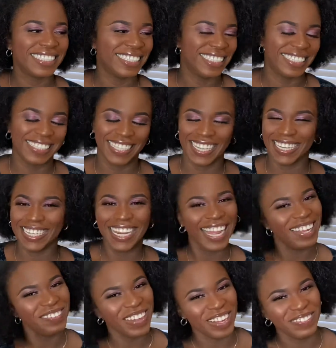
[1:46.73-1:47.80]
then
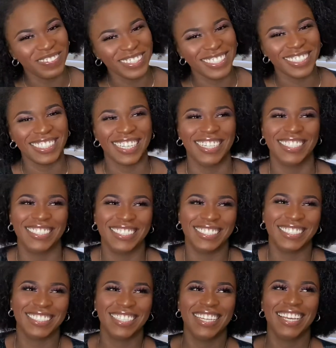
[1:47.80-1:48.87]
life happened
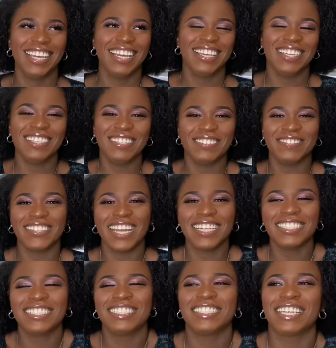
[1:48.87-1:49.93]
and, you know,
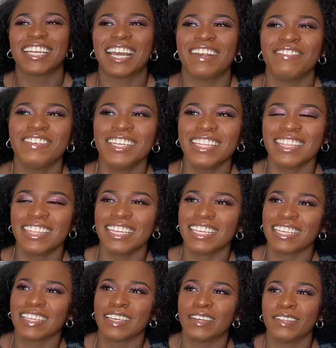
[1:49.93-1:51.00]
reality check. I really
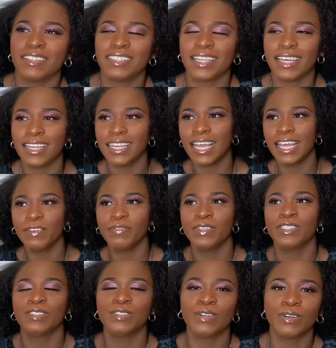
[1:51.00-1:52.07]
think that life
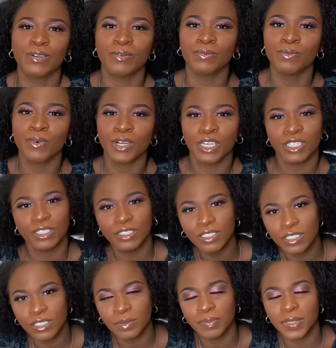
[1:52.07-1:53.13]
is not what it
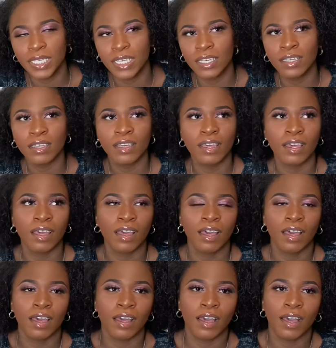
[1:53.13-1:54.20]
used to be
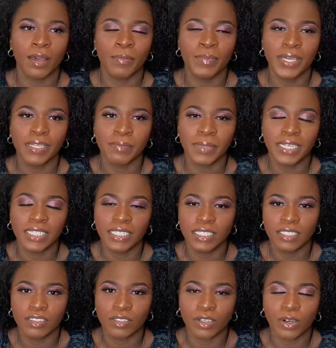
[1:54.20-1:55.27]
many, many
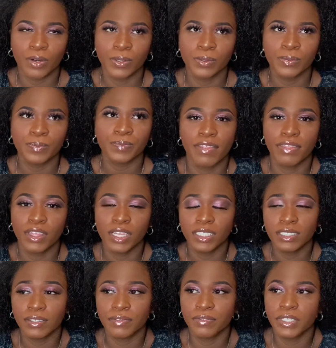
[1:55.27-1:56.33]
years ago. Things
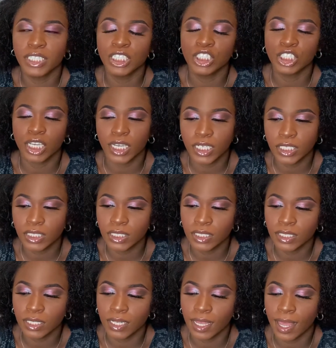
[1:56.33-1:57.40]
have really
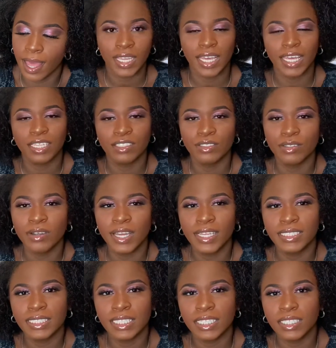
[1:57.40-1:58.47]
changed. It's not
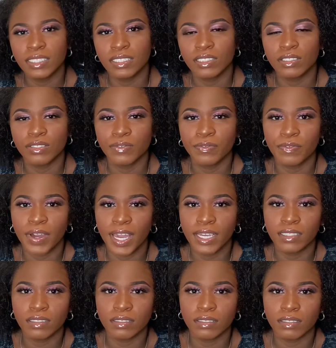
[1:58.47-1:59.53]
as easy to
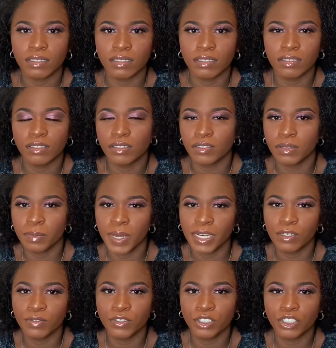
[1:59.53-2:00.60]
find, you know, the man
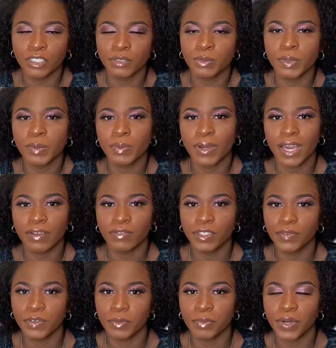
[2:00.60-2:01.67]
of your dreams. People have
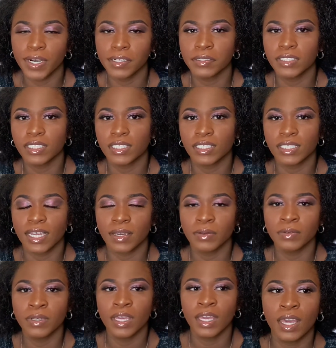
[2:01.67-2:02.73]
different priorities
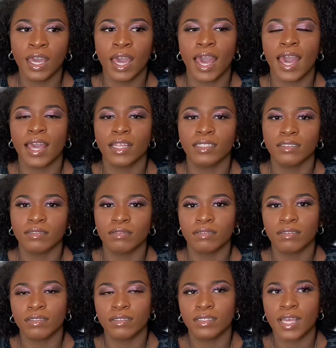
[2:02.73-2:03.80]
now, and
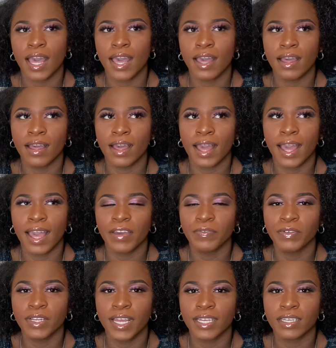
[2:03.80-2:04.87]
that I
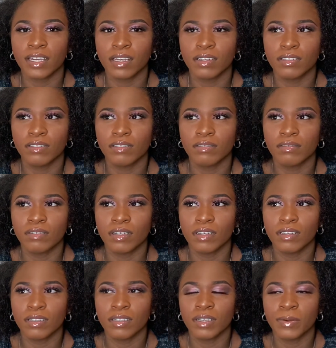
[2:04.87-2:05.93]
feel like
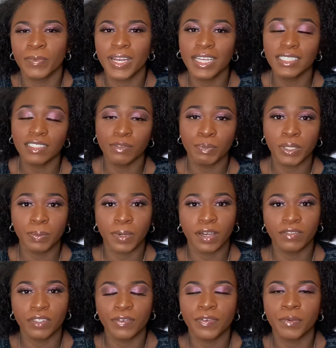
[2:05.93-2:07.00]
when I say people have
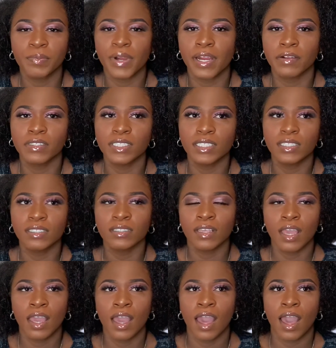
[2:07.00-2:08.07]
different priorities,
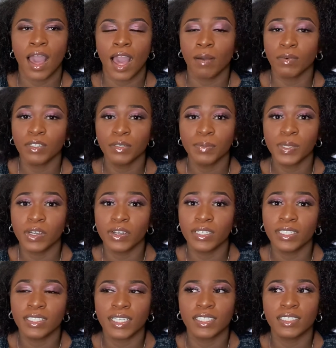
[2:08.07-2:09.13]
I'm going to be
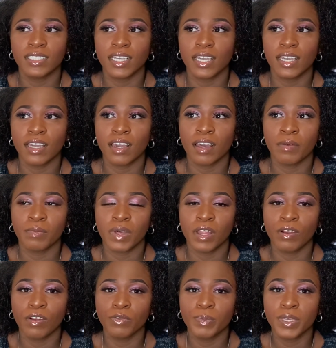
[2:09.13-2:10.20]
honest and say a
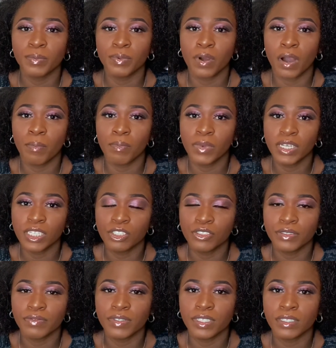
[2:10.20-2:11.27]
lot of people are money
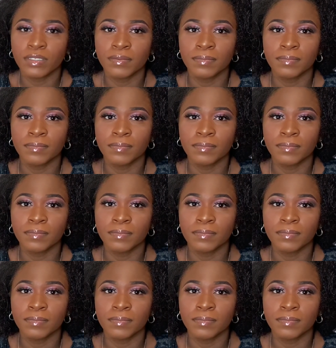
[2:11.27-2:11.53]
driven.